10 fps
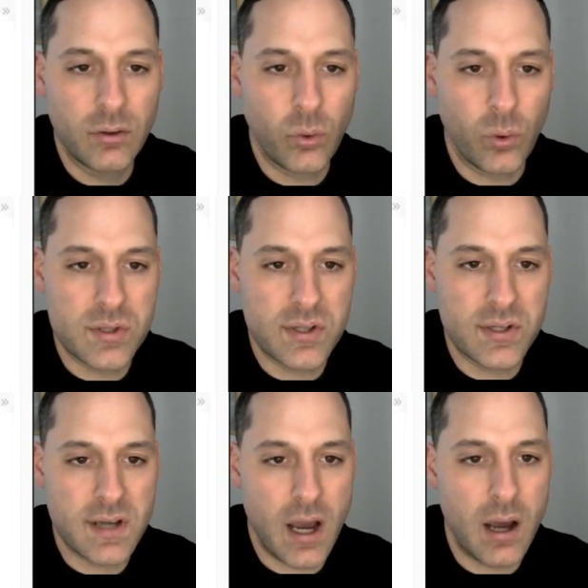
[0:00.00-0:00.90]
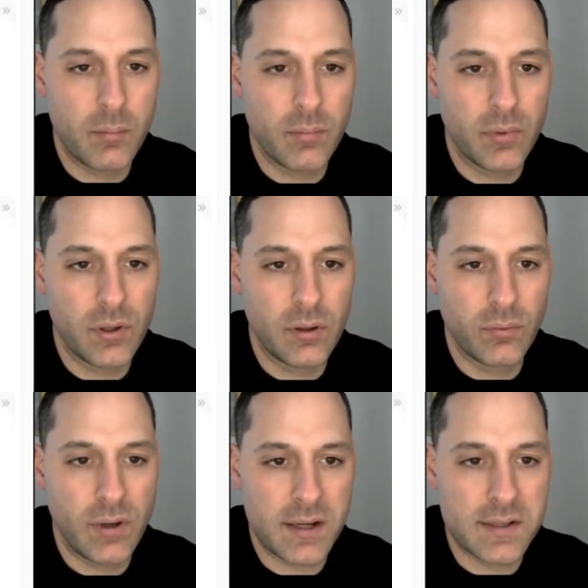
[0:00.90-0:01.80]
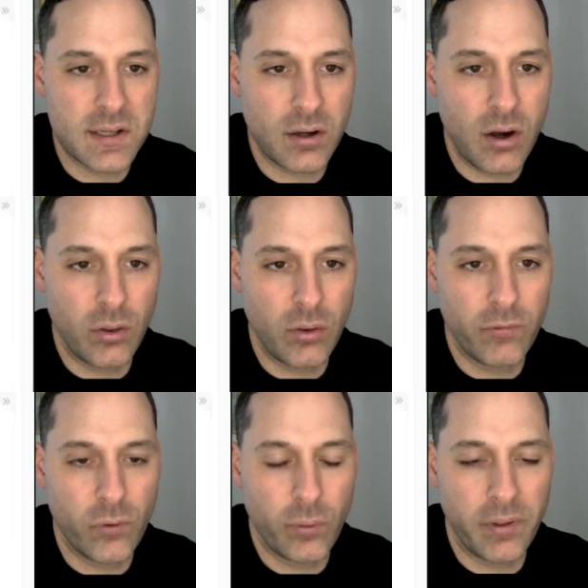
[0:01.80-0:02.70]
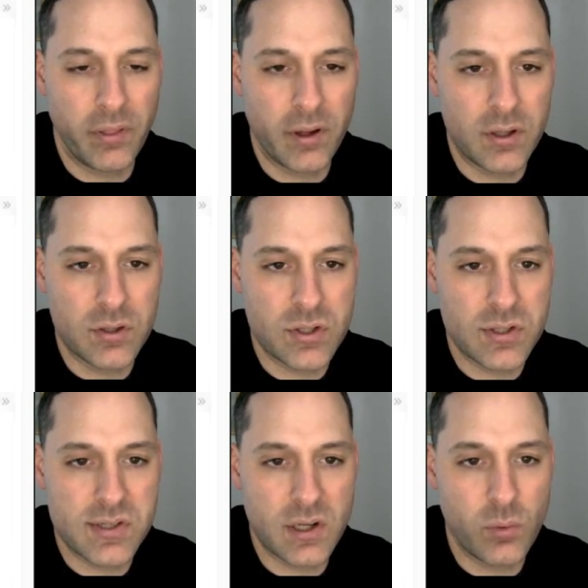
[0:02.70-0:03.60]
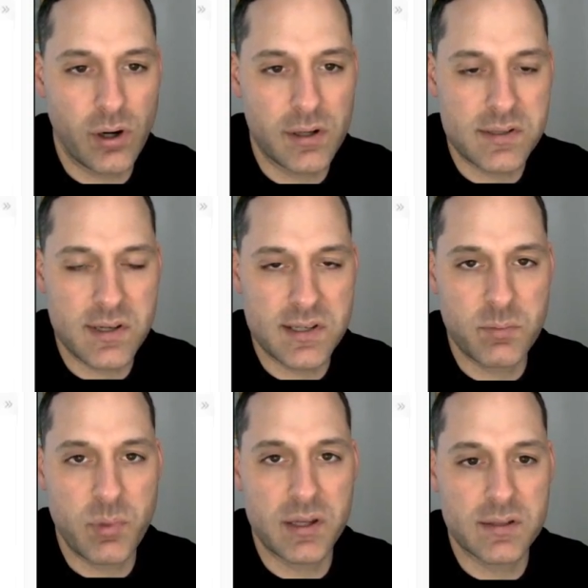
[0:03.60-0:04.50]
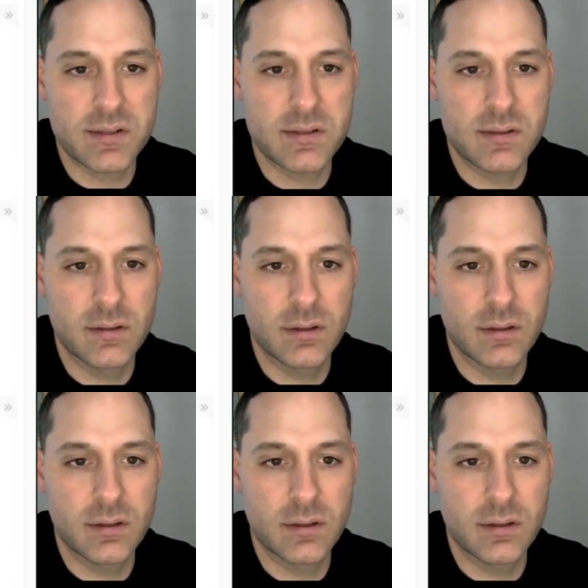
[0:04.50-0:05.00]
Towards the top, next to column formula, you should see where it says bins.